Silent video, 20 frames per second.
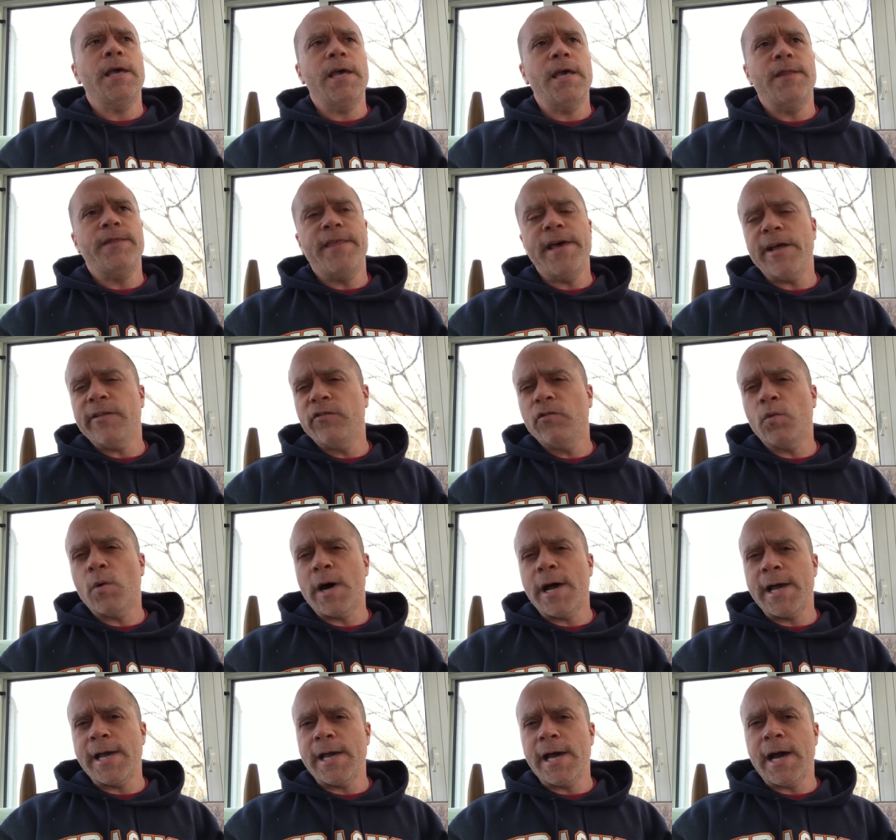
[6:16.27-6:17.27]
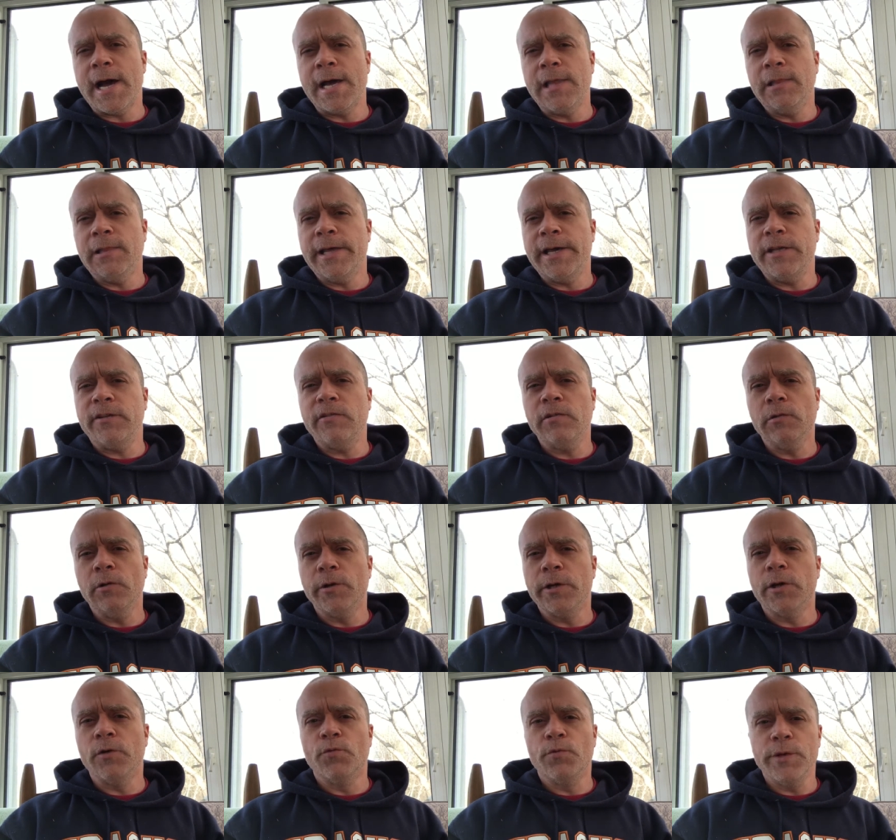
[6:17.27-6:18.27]
And that's why I like to
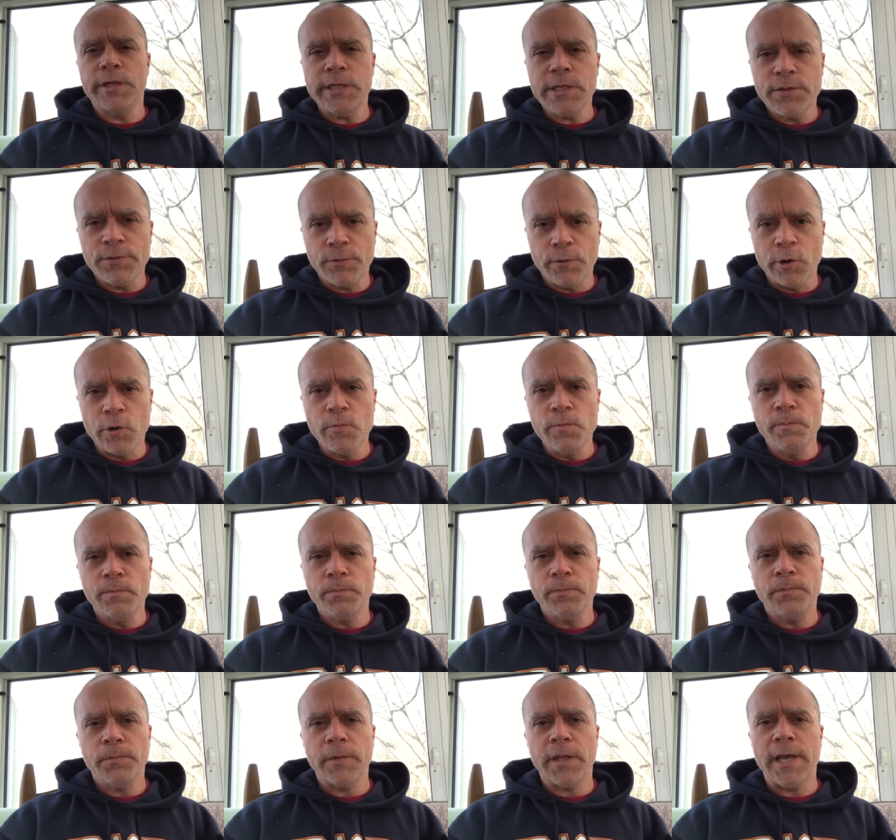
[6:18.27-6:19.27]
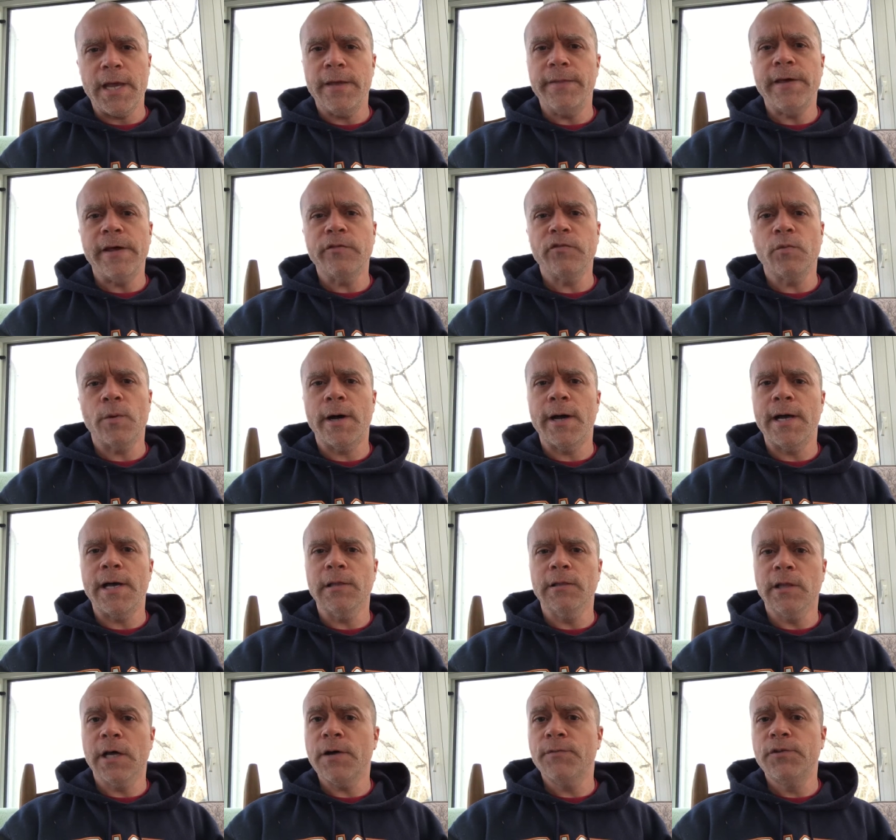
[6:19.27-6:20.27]
look at read-through, and that's why I
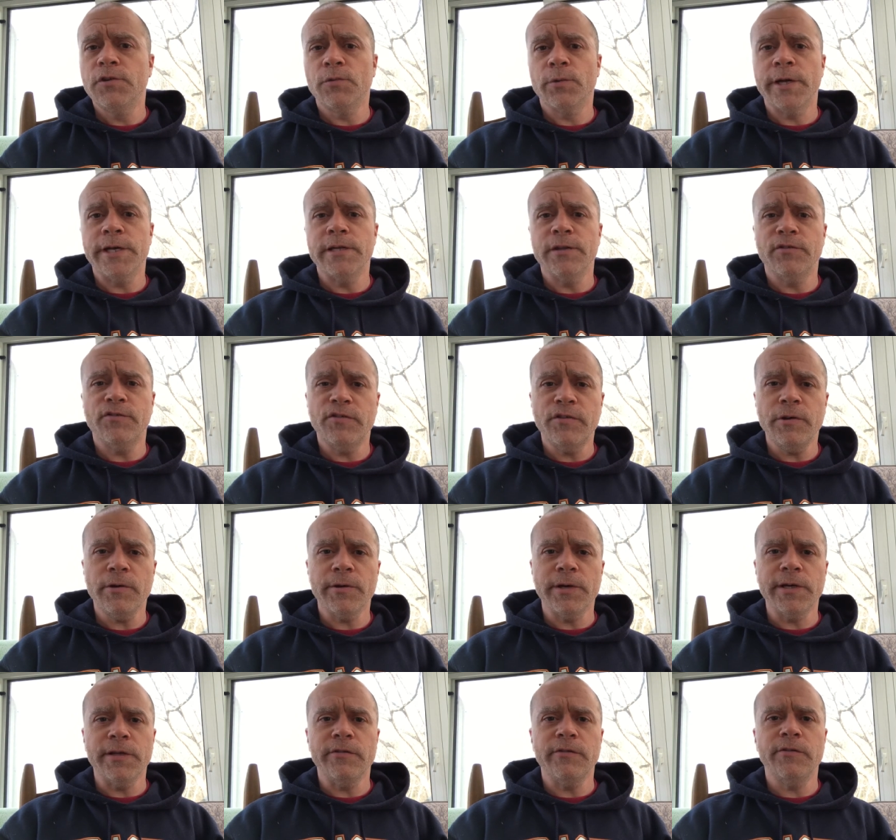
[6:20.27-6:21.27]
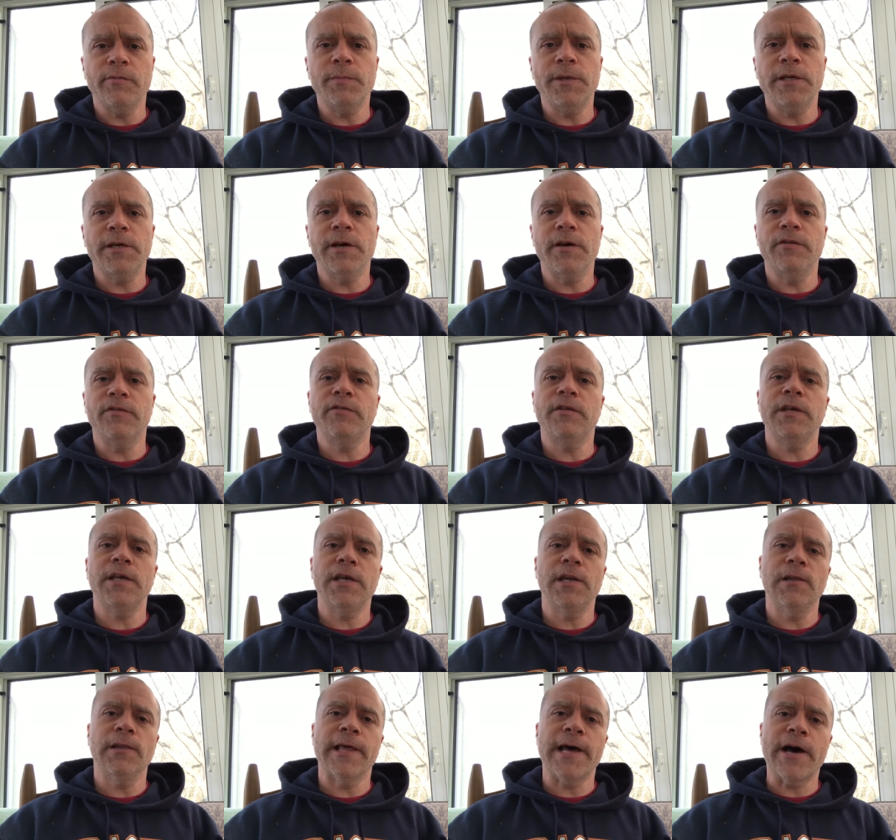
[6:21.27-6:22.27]
love to write in a series, because
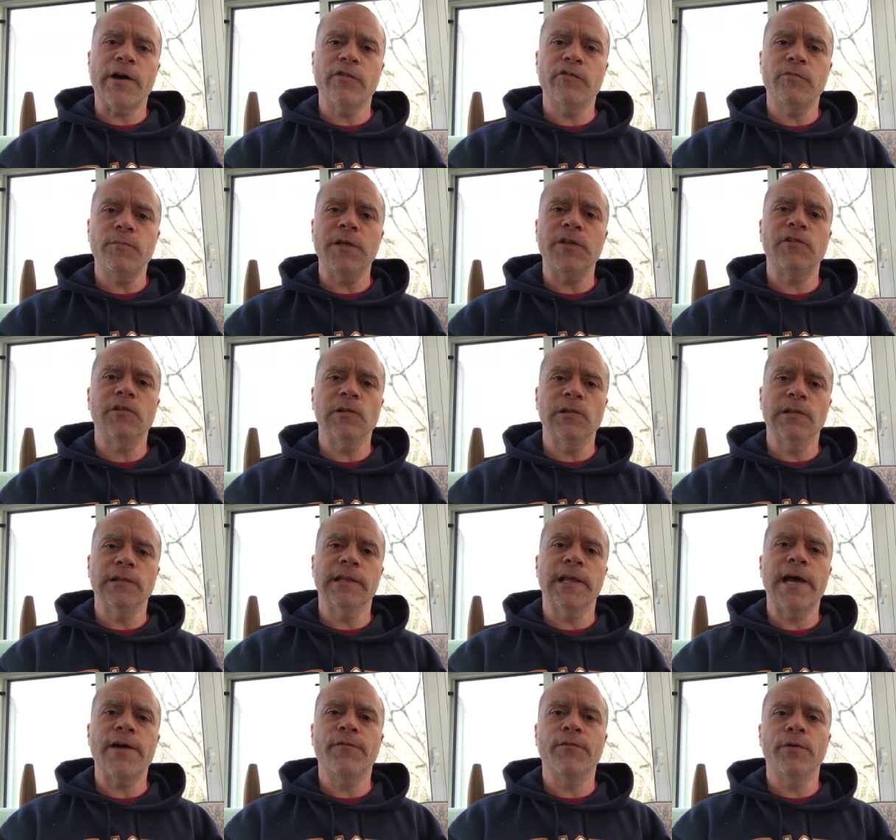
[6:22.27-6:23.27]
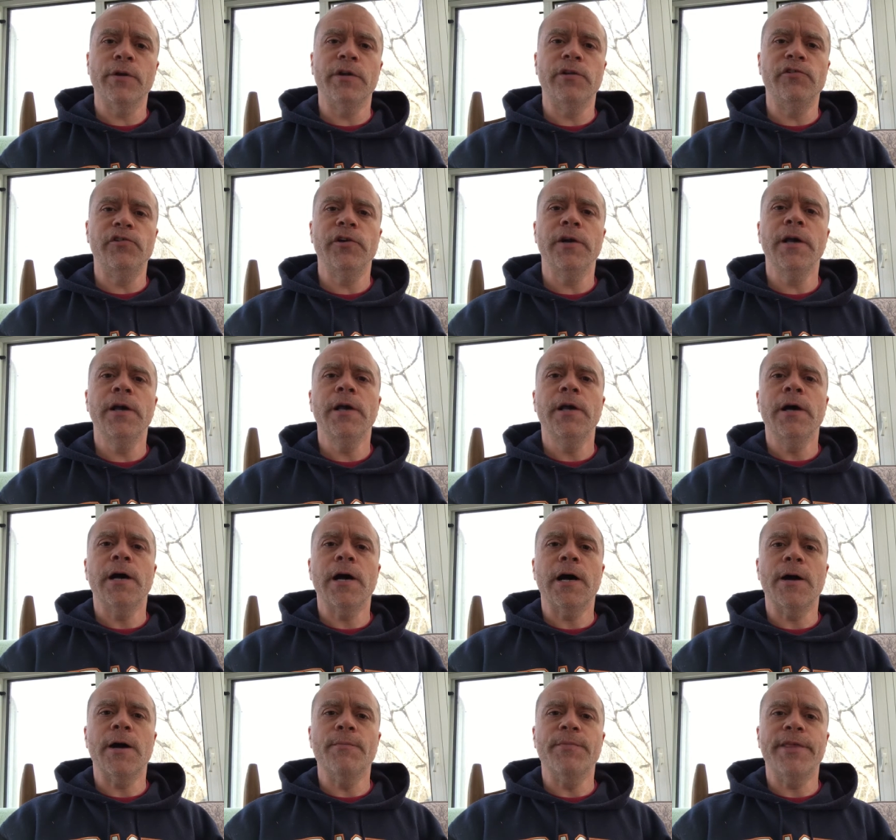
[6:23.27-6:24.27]
it allows me to leverage
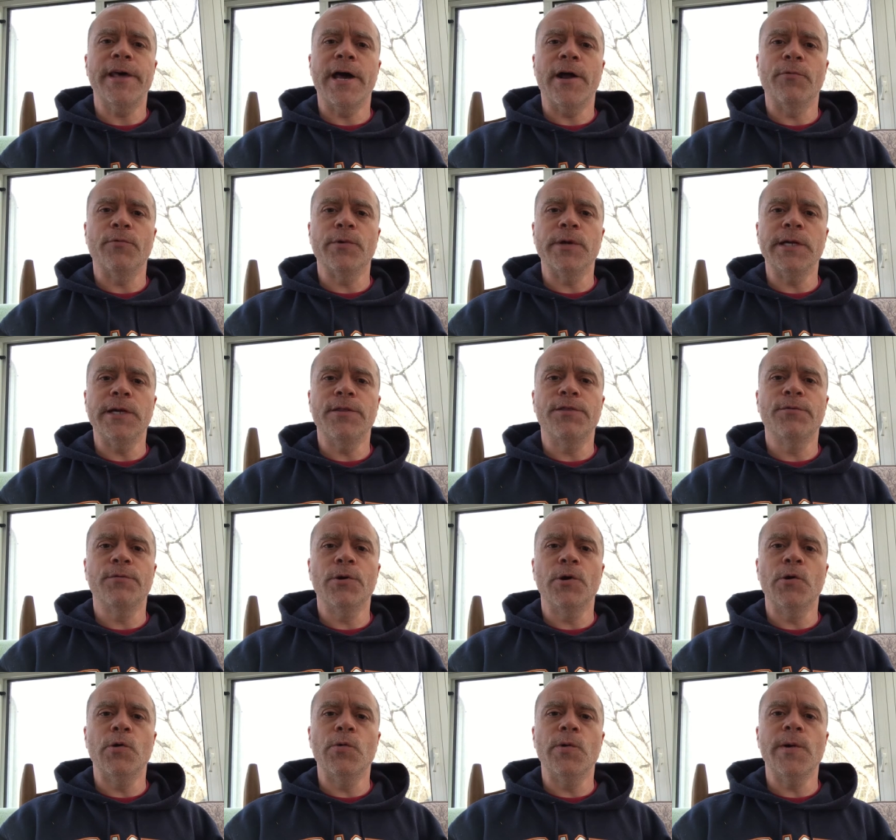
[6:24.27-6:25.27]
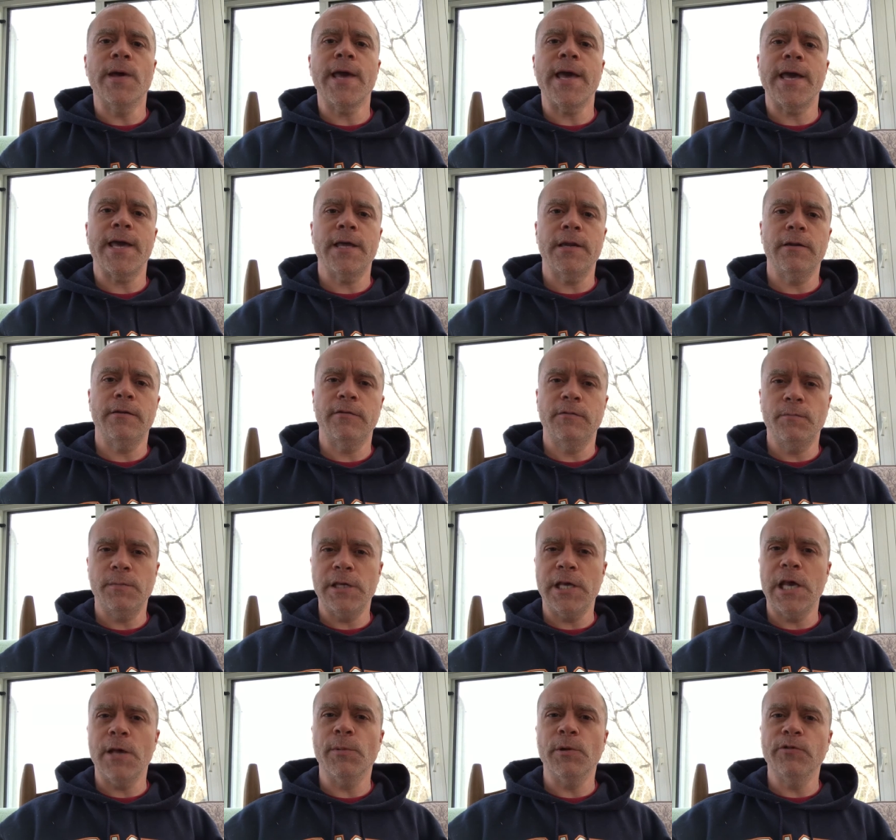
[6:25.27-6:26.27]
that read-through and
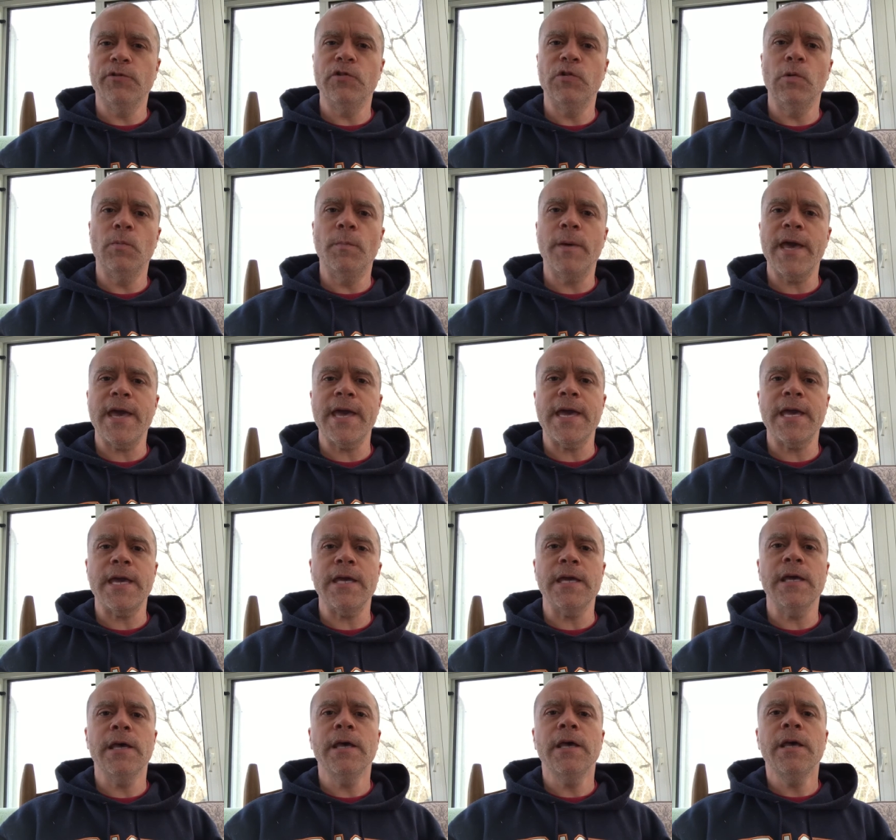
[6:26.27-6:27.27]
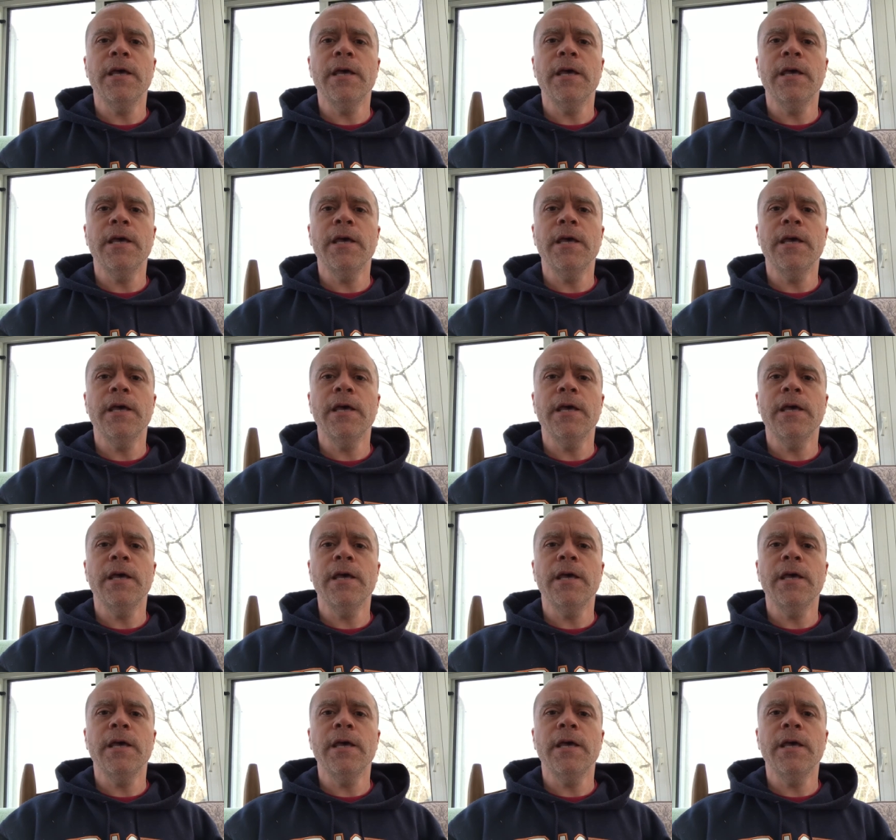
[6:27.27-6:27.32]
be able to pay